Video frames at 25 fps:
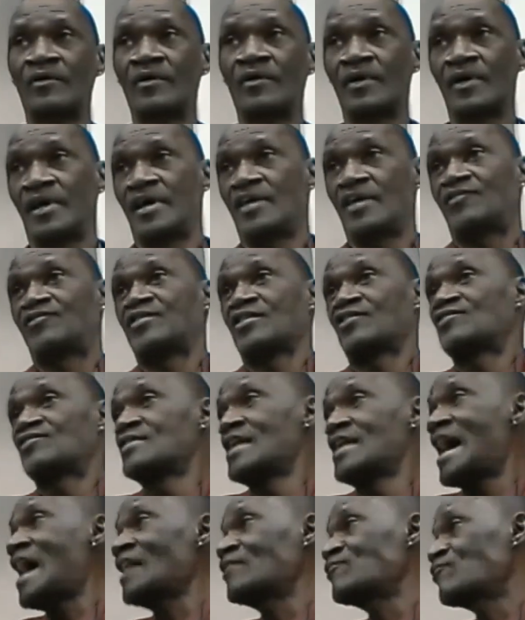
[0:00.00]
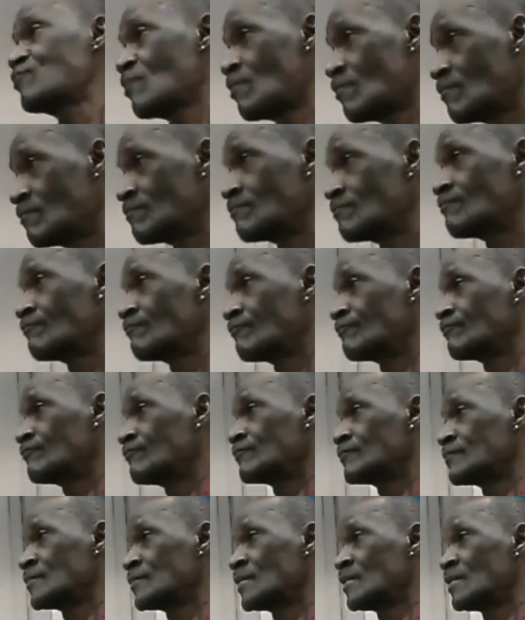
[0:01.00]
It's just natural.
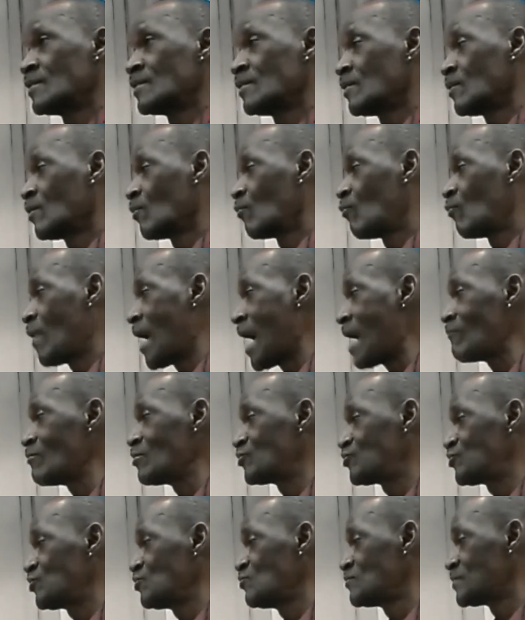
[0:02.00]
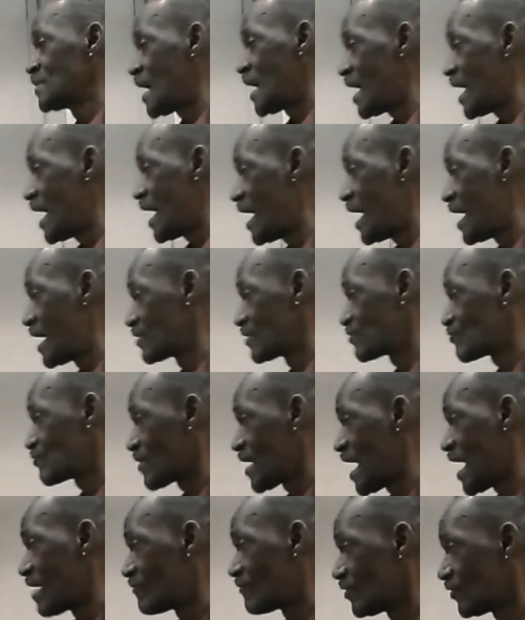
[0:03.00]
Why would you nod,
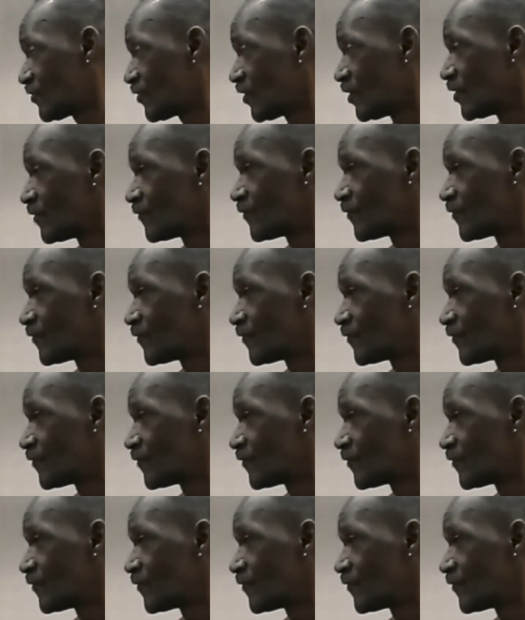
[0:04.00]
Travis, for